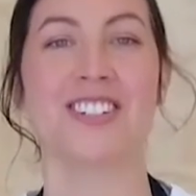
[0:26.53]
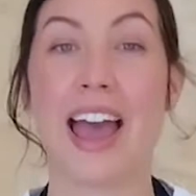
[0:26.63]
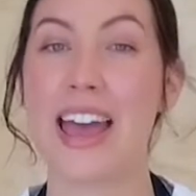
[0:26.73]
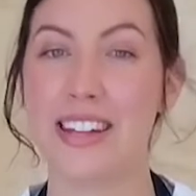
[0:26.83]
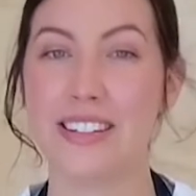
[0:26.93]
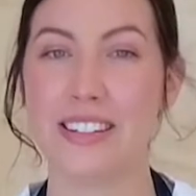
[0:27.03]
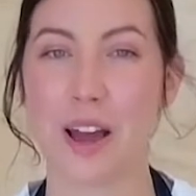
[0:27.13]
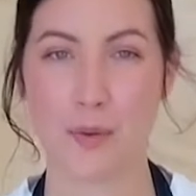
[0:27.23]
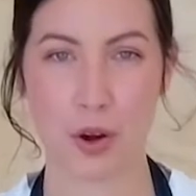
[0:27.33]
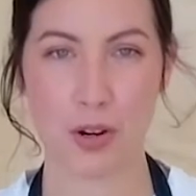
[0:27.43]
And
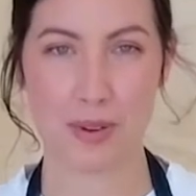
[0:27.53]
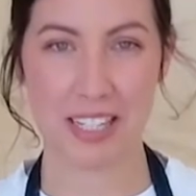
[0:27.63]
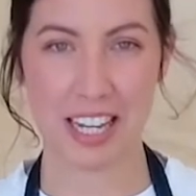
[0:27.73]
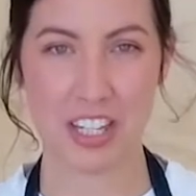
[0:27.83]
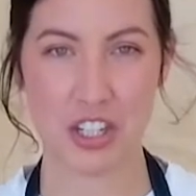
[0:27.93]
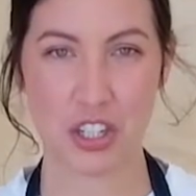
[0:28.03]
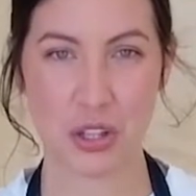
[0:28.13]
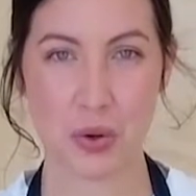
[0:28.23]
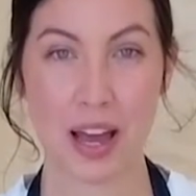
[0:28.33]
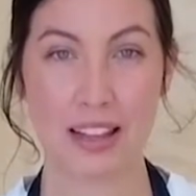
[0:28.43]
I'm going to be teaching
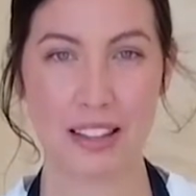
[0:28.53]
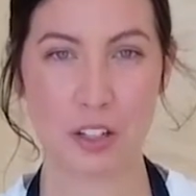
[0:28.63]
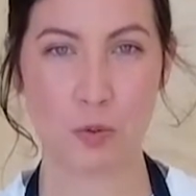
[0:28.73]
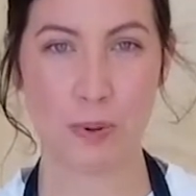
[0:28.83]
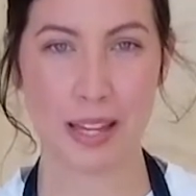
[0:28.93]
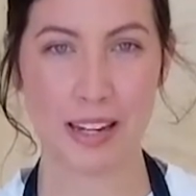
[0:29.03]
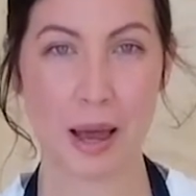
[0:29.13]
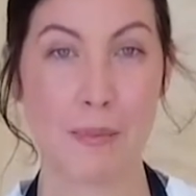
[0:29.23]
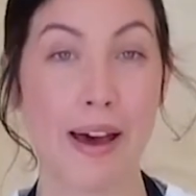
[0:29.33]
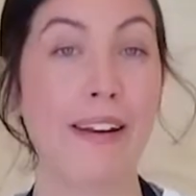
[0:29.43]
you a little bit
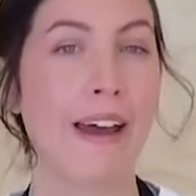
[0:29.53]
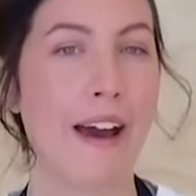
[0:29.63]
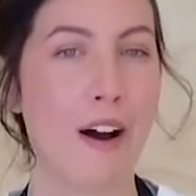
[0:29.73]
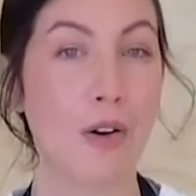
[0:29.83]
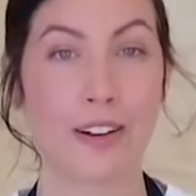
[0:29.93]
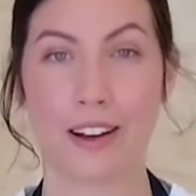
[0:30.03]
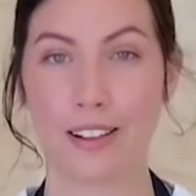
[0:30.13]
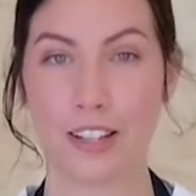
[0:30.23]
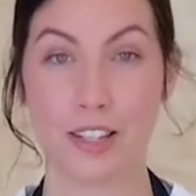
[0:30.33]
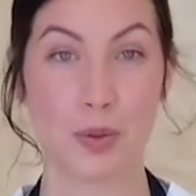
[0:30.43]
about how
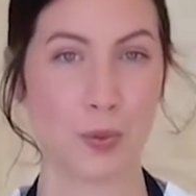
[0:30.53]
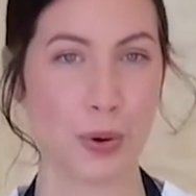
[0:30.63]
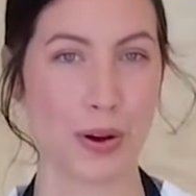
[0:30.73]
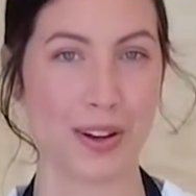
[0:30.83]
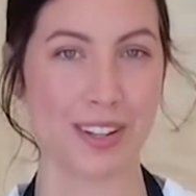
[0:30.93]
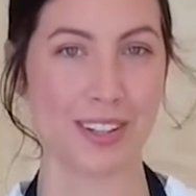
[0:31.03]
colours work.